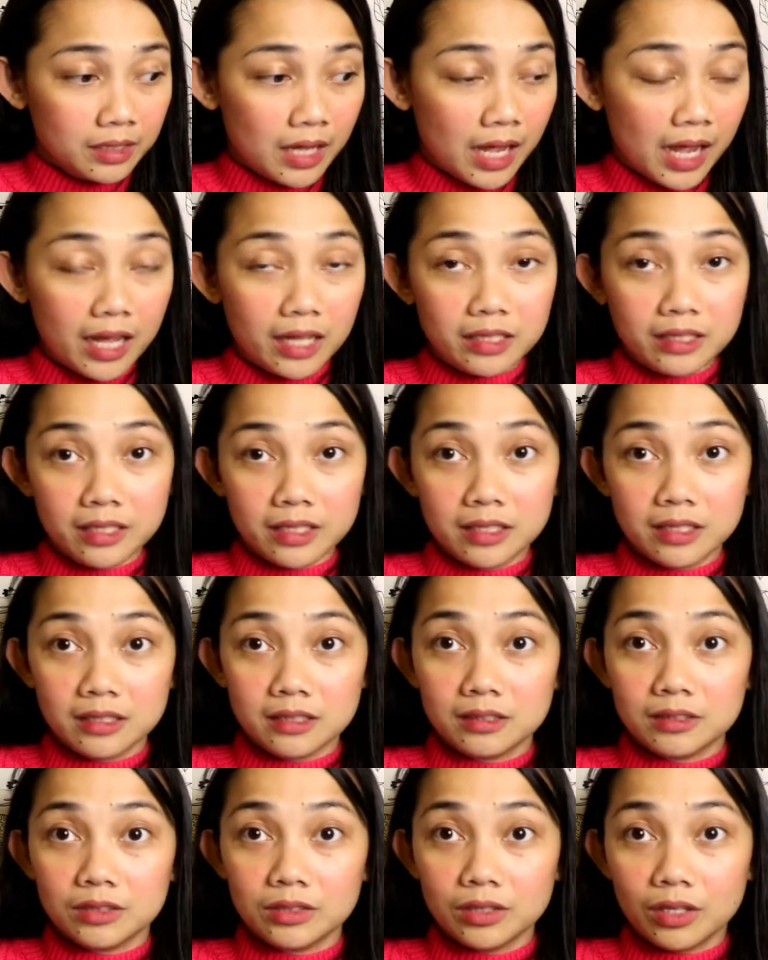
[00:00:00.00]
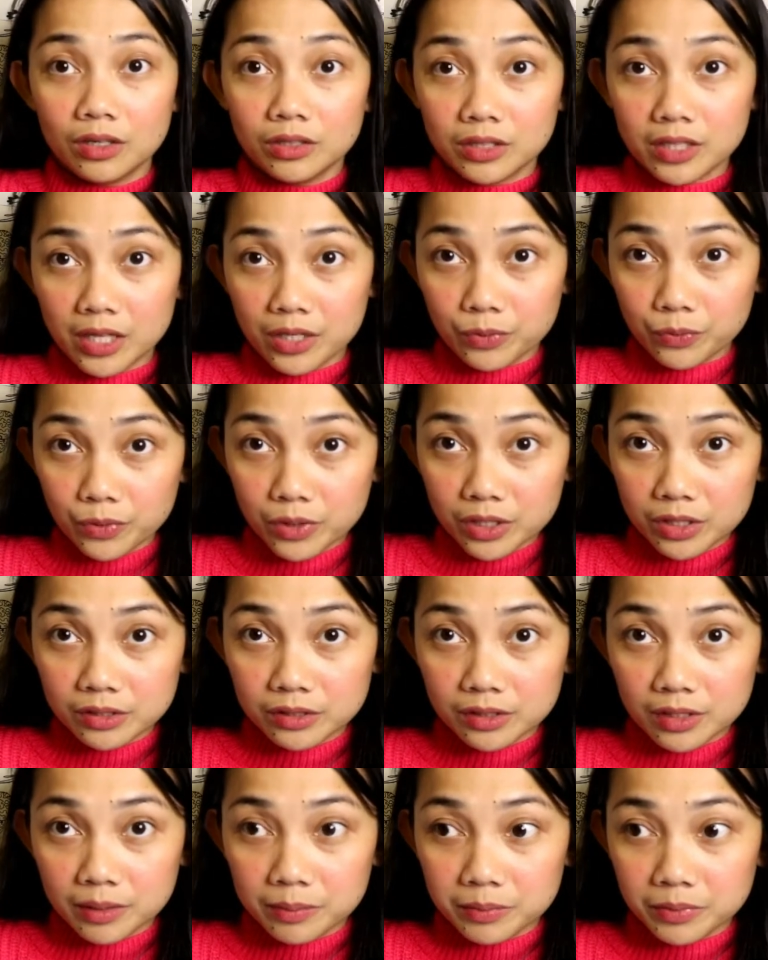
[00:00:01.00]
attend online
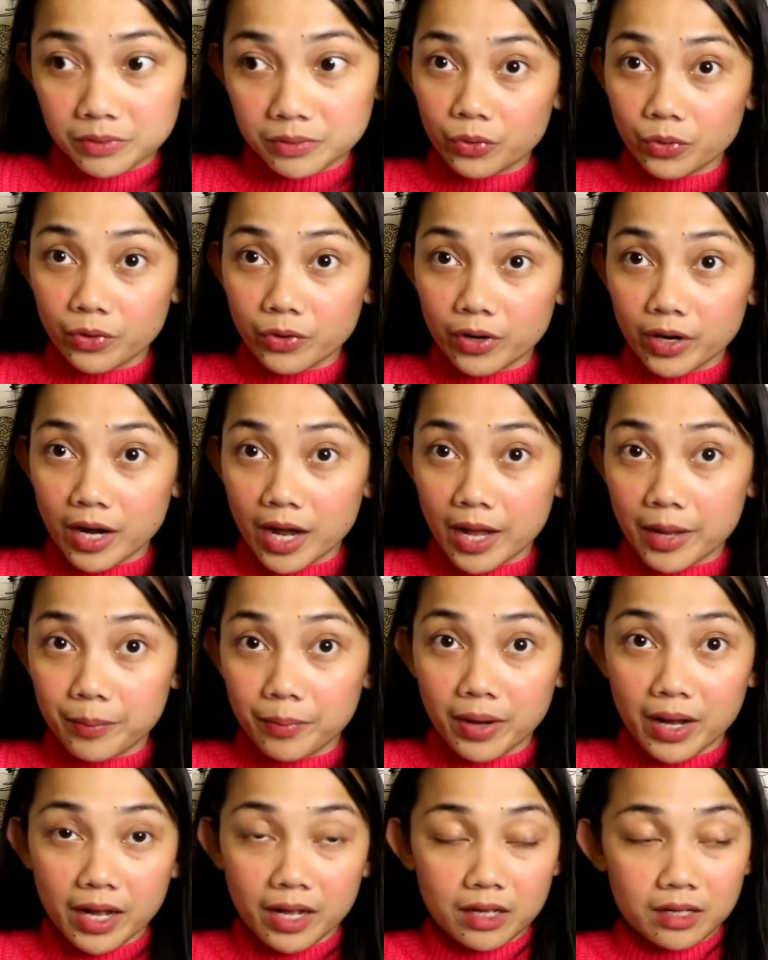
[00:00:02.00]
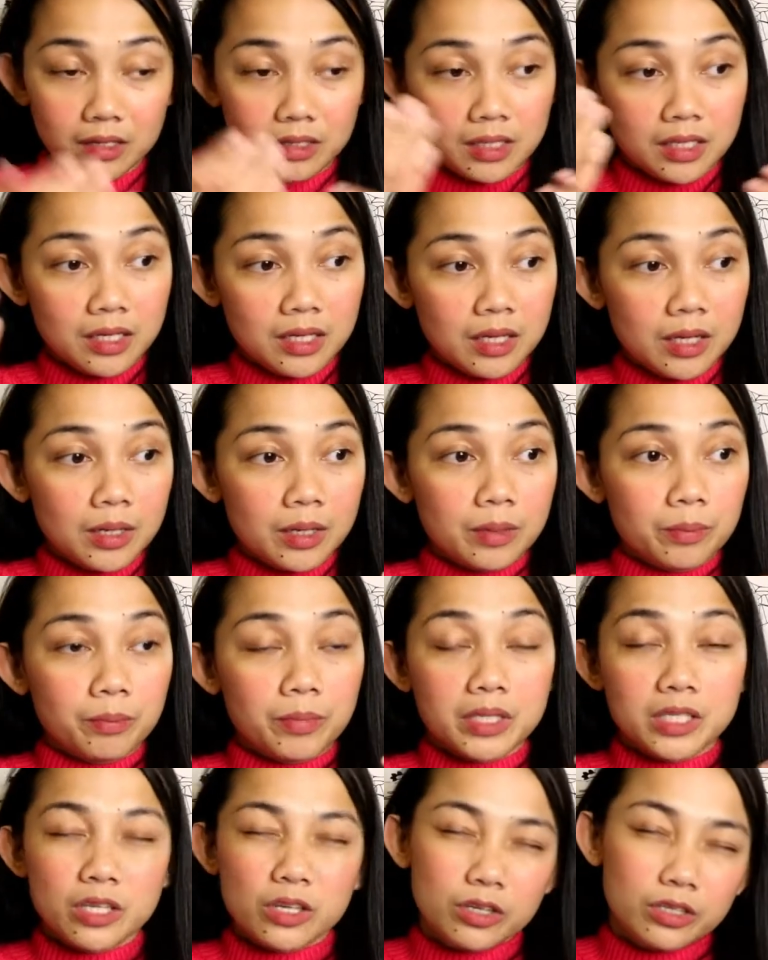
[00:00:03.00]
workshops, or I buy
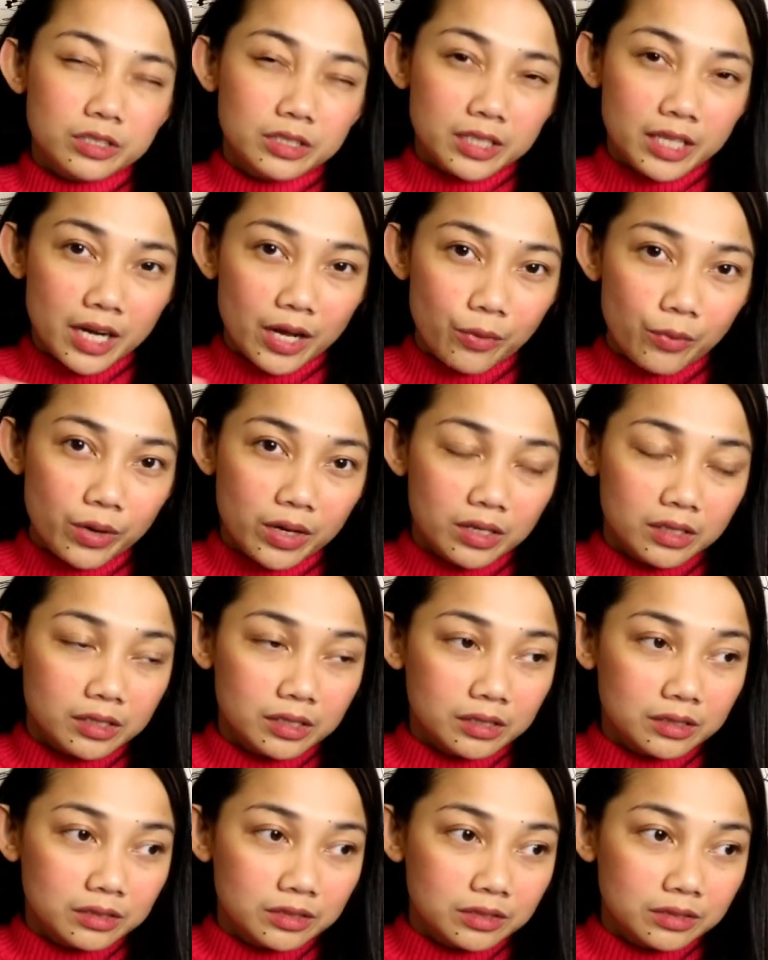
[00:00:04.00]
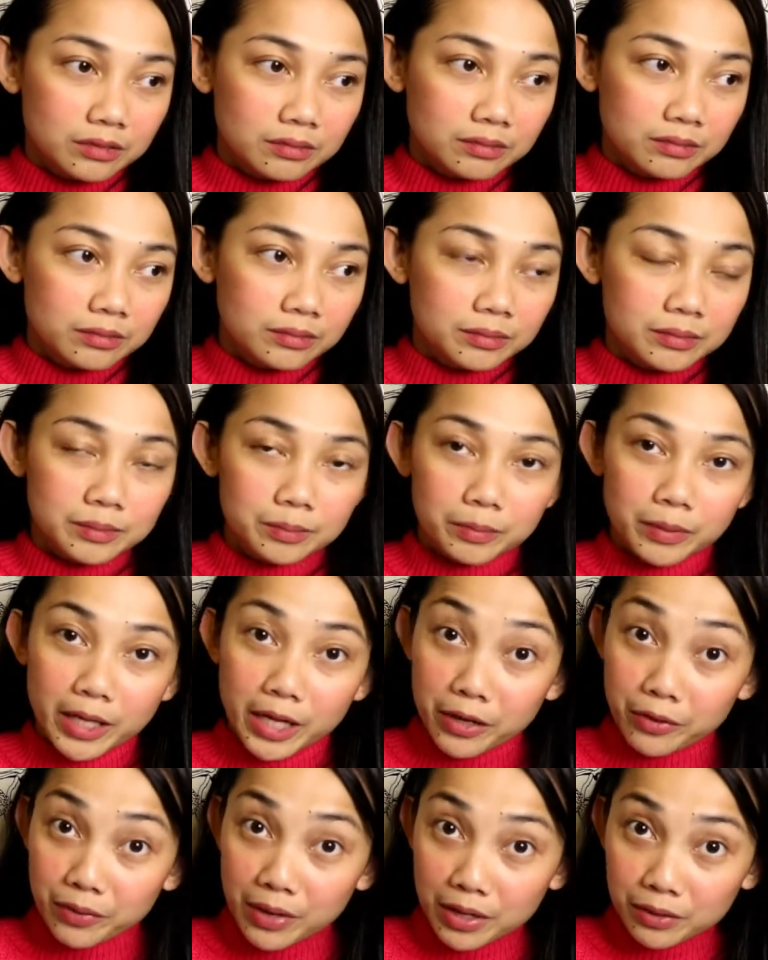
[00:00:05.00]
materials that I want to play
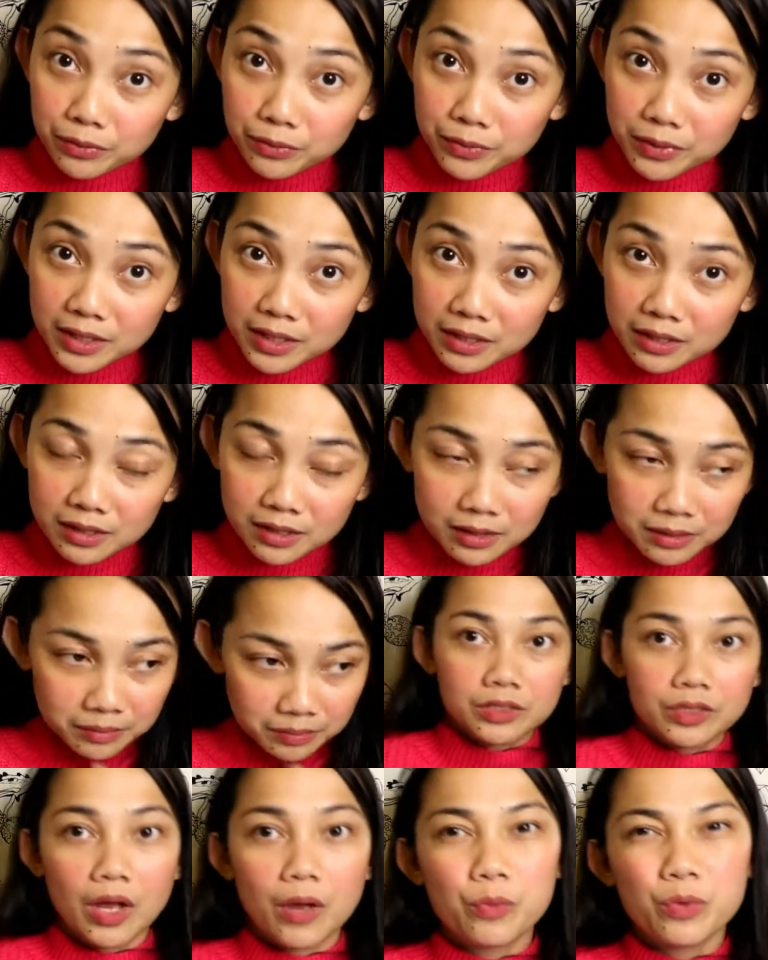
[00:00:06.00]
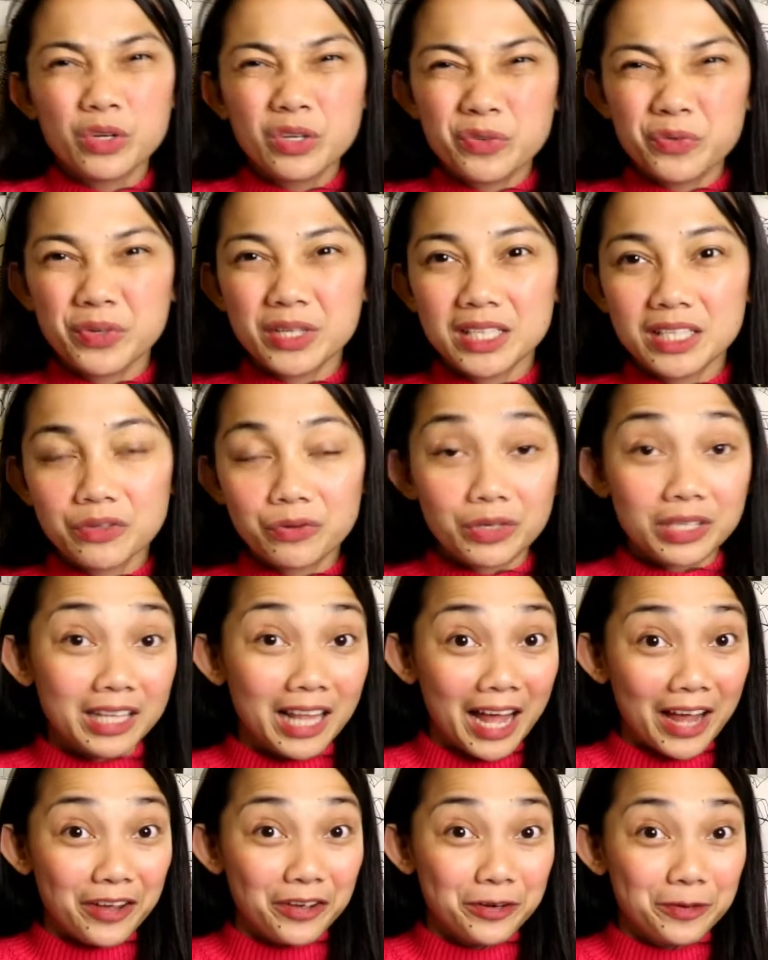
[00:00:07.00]
around with. So I wouldn't really
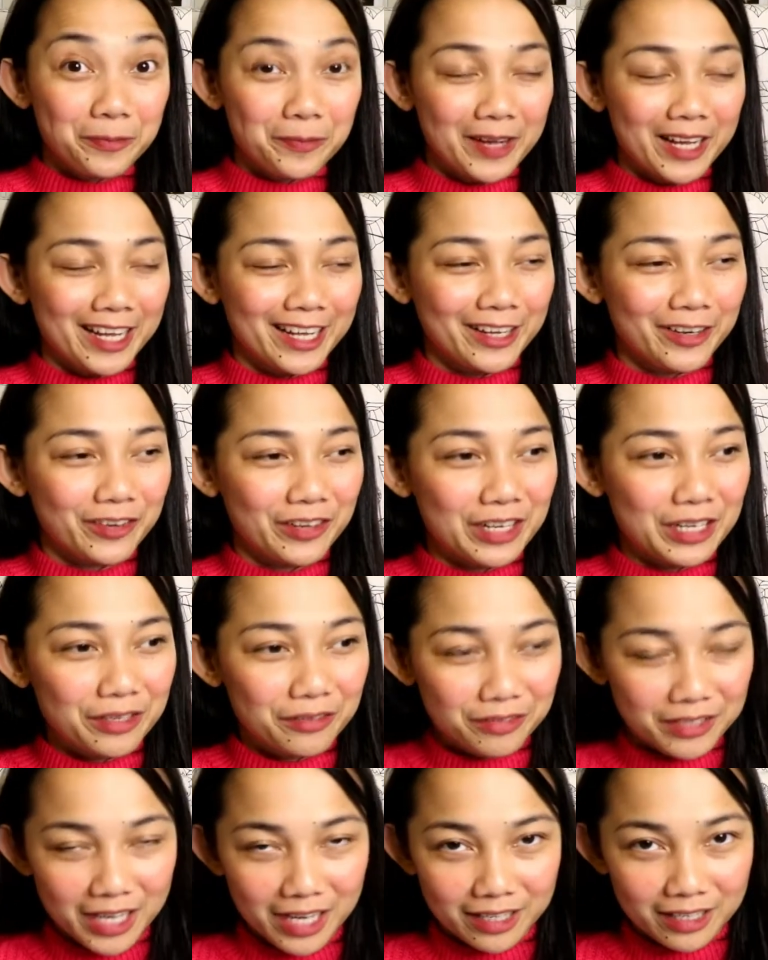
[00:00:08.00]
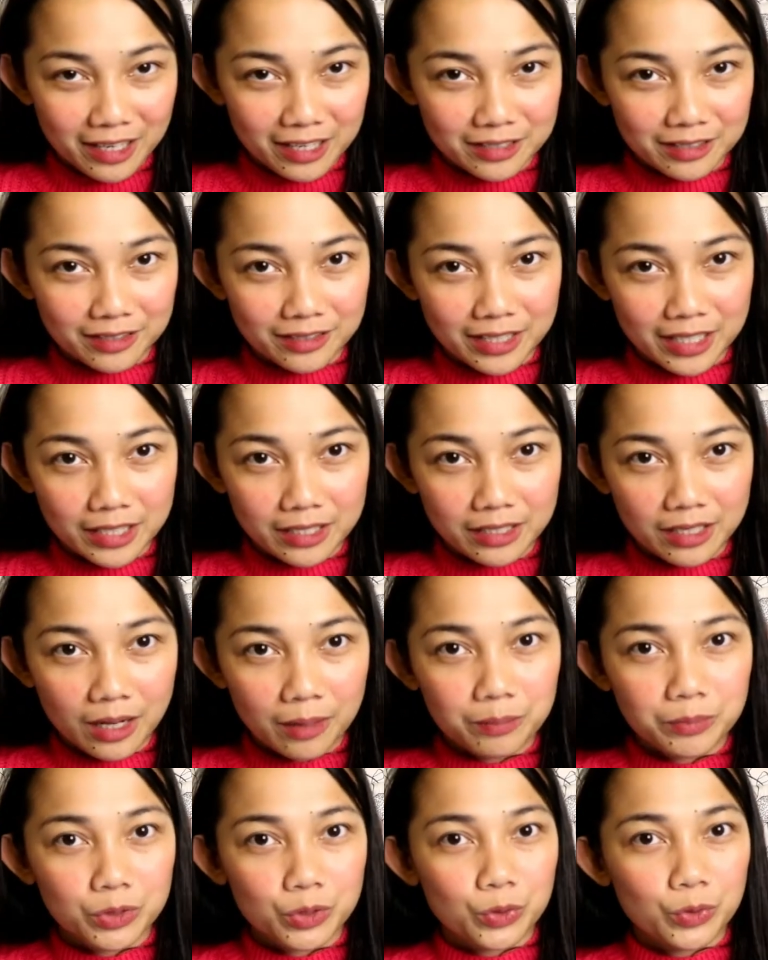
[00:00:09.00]
rely on my creative side hustle
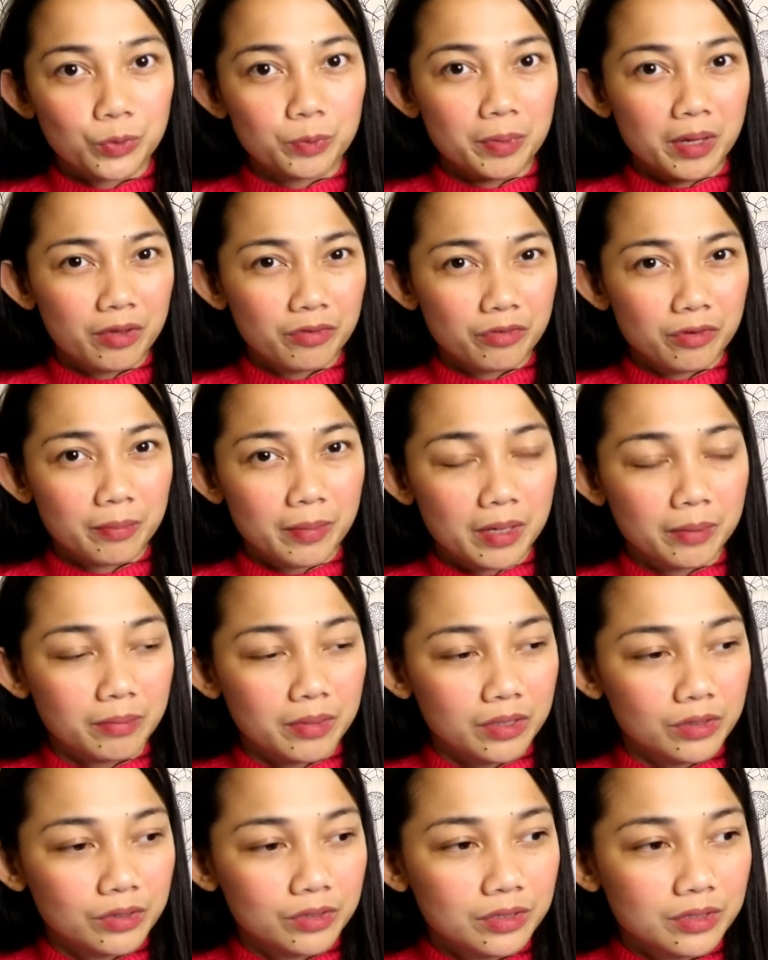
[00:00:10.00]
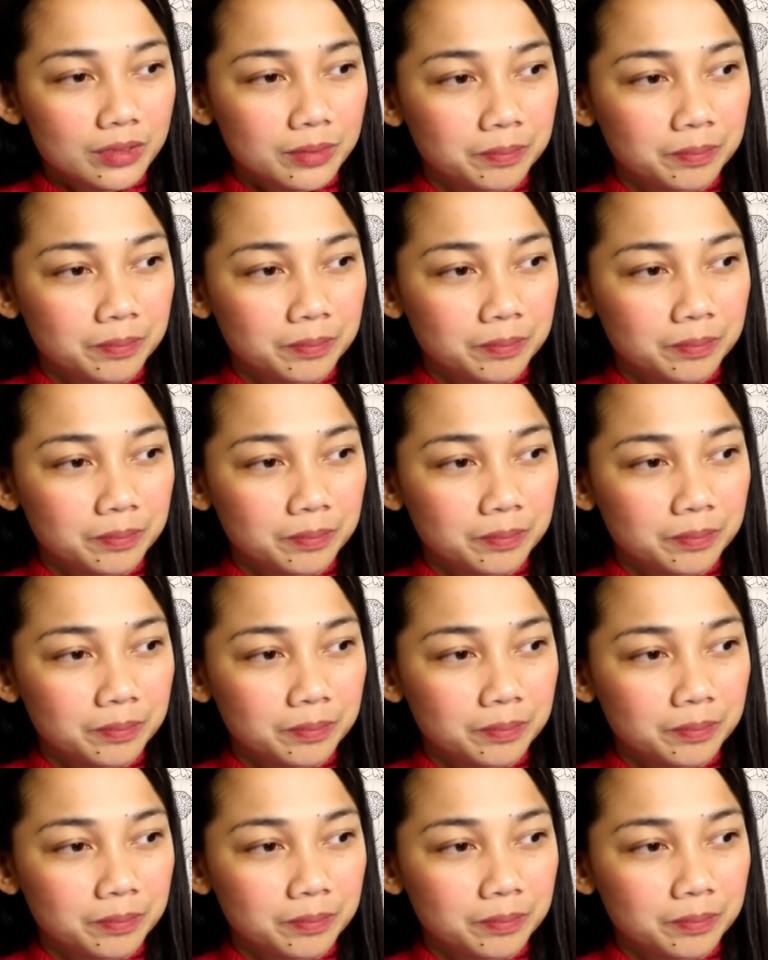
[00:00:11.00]
income to pay for my bills.